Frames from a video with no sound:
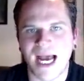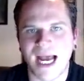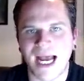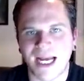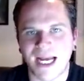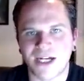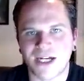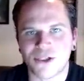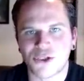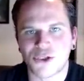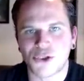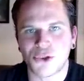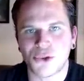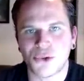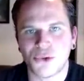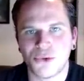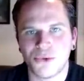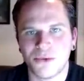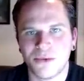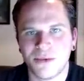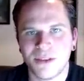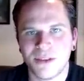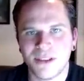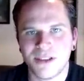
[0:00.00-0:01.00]

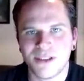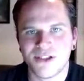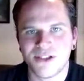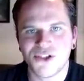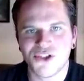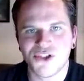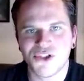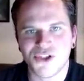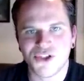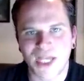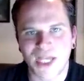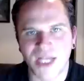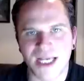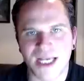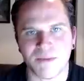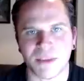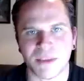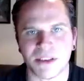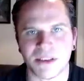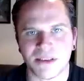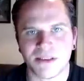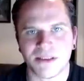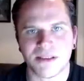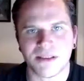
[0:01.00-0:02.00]
actual
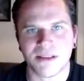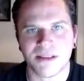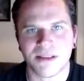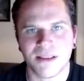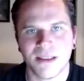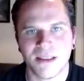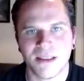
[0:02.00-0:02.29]
statements.